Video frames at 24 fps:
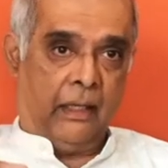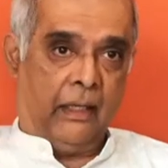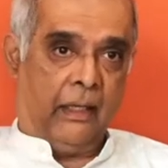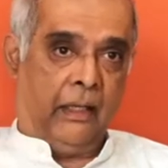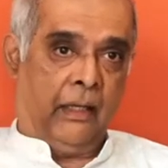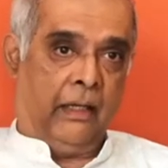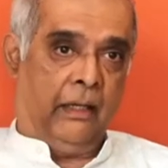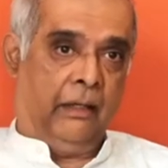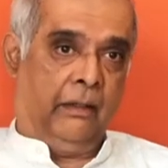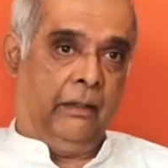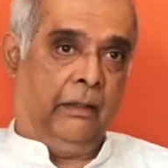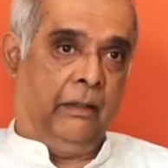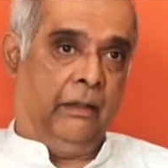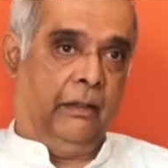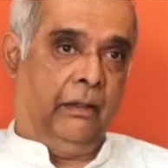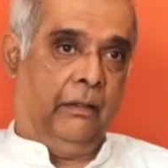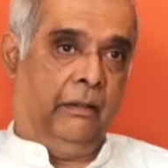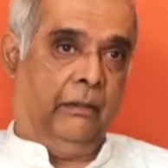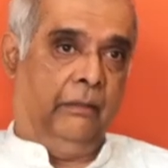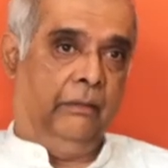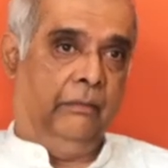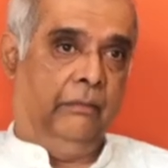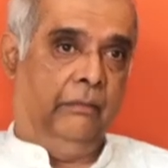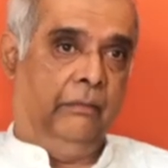And
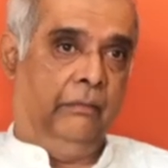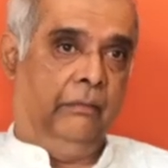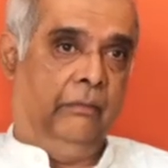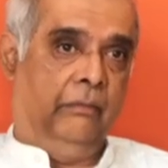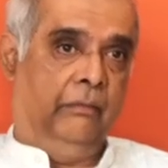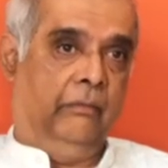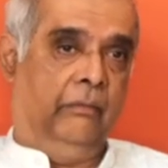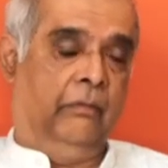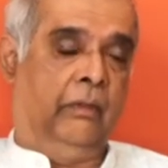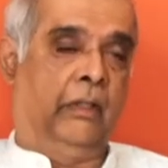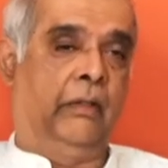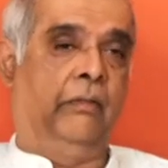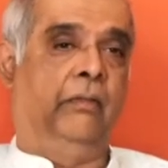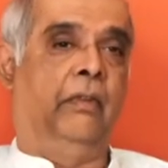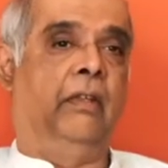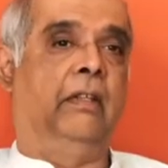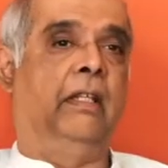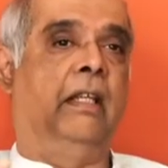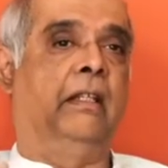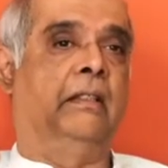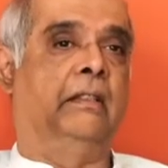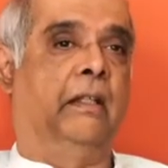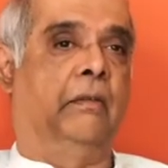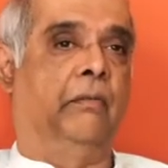one of the
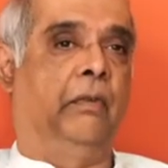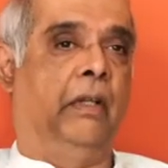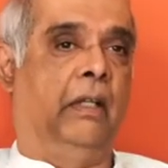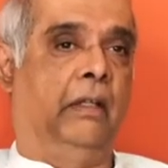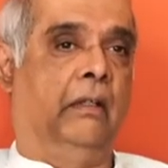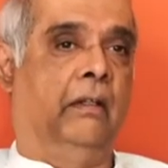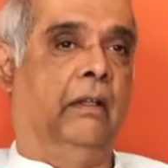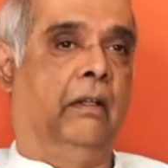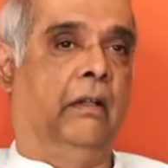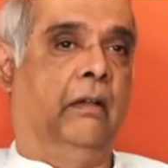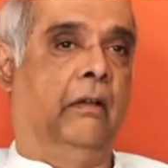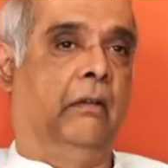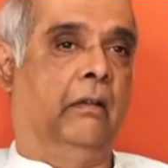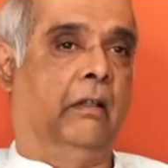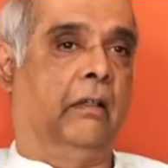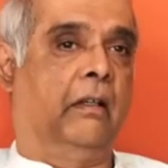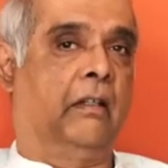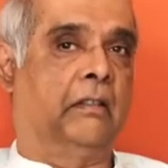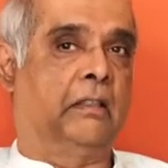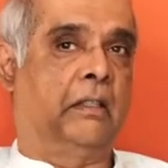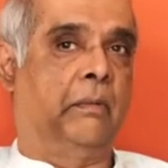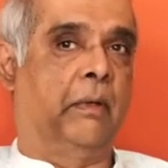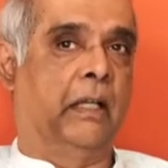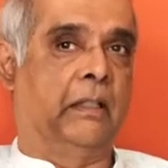things that we did on a
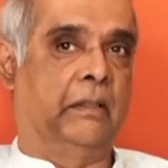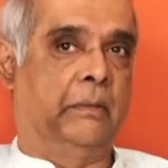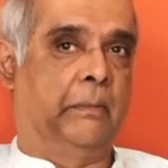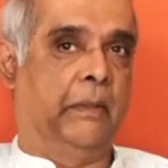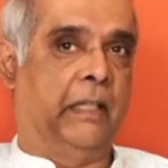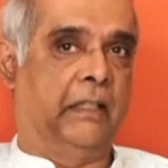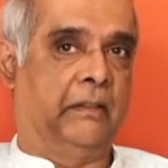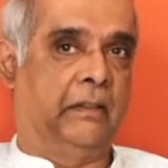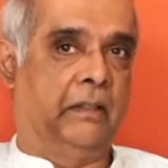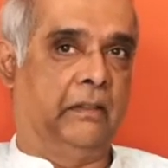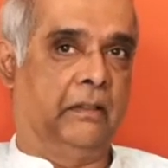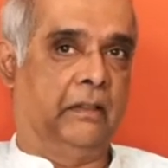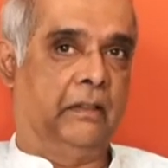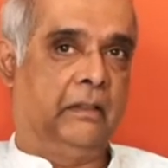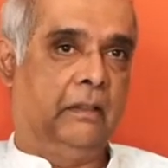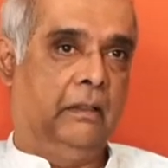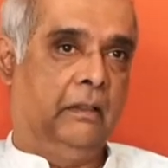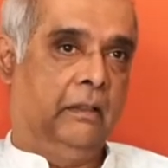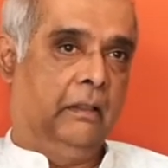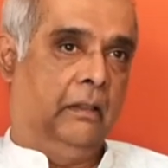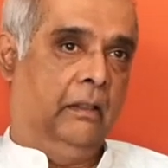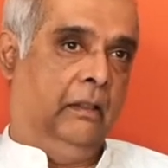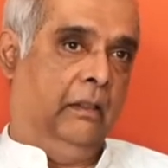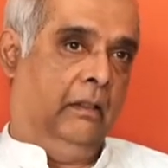customized basis,
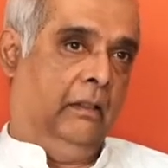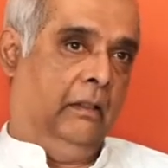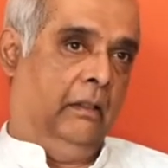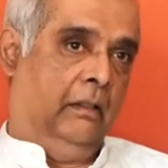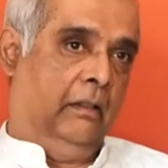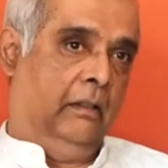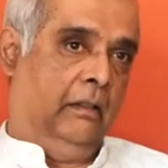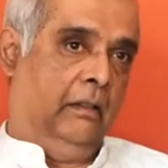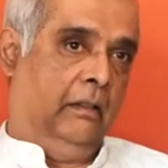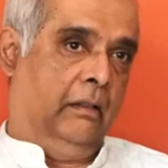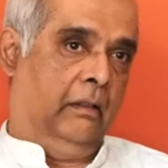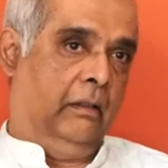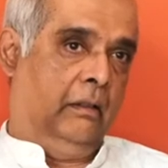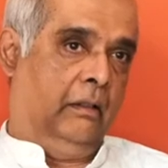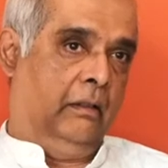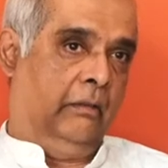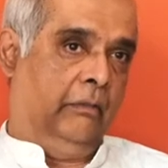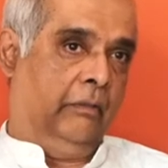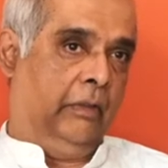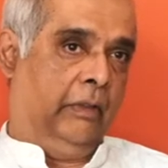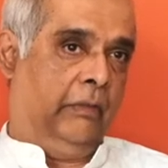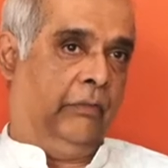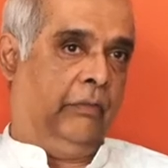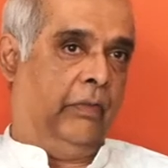
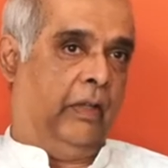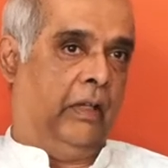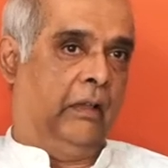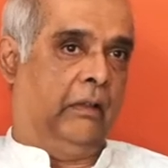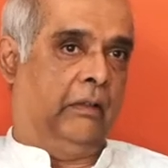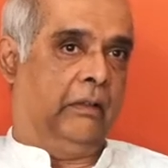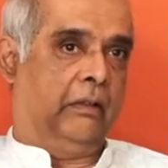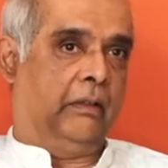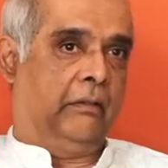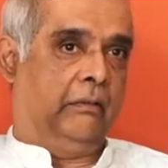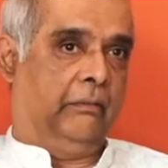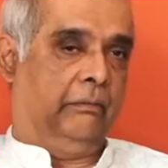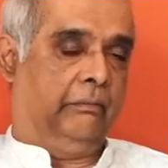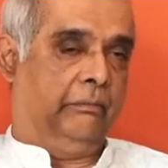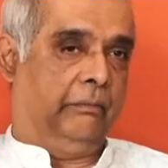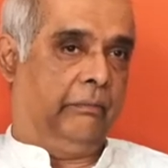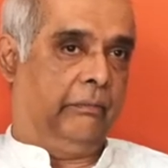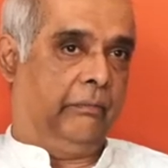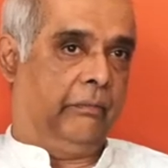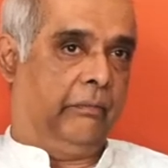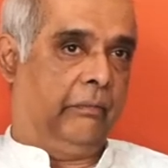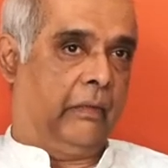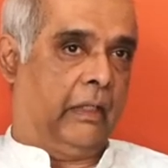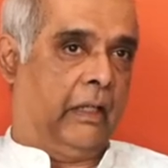we felt
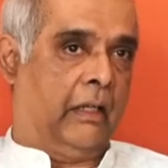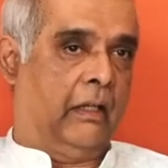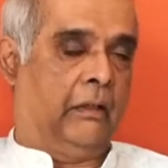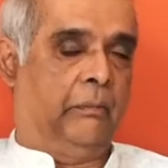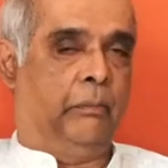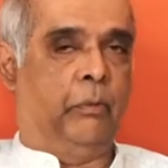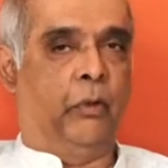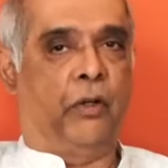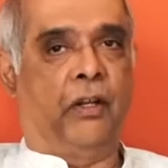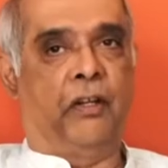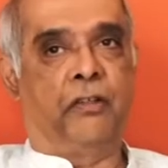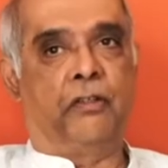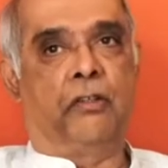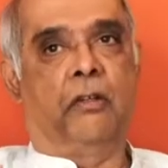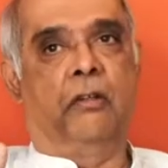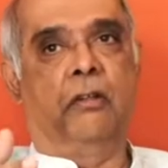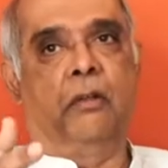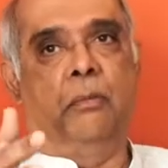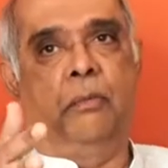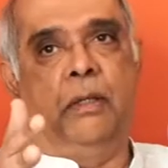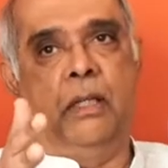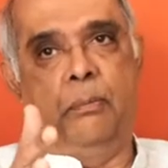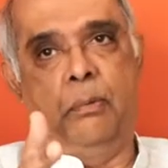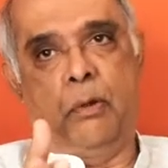had potential
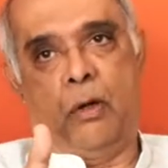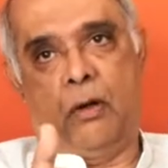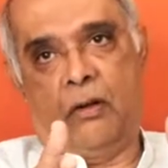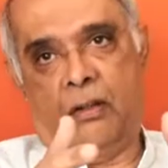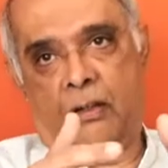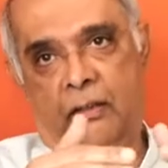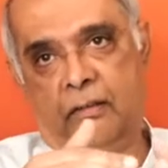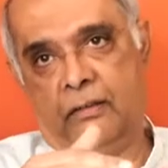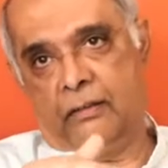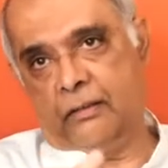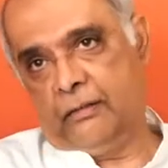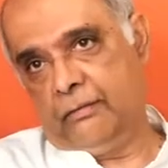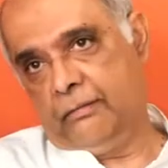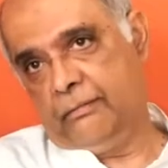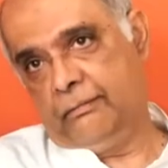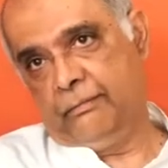to be a product.